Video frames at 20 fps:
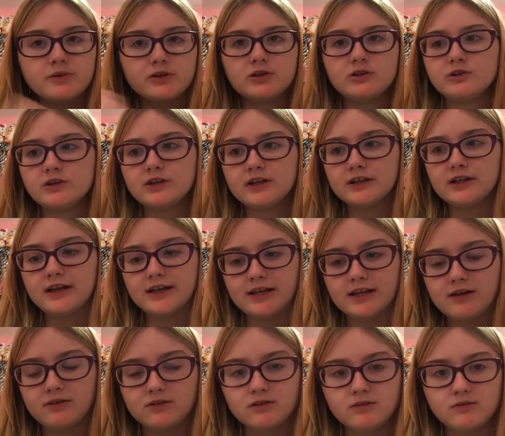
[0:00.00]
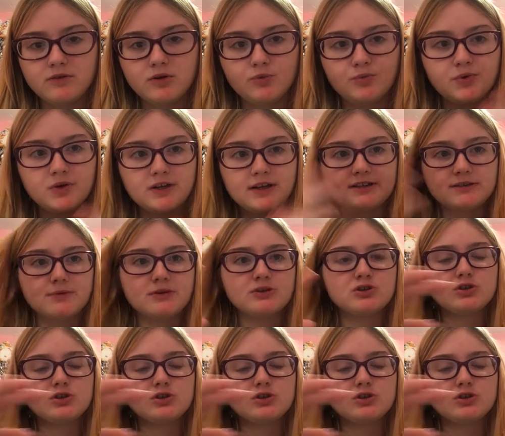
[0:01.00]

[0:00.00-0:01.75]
You know, you can take out the notebook has a bunch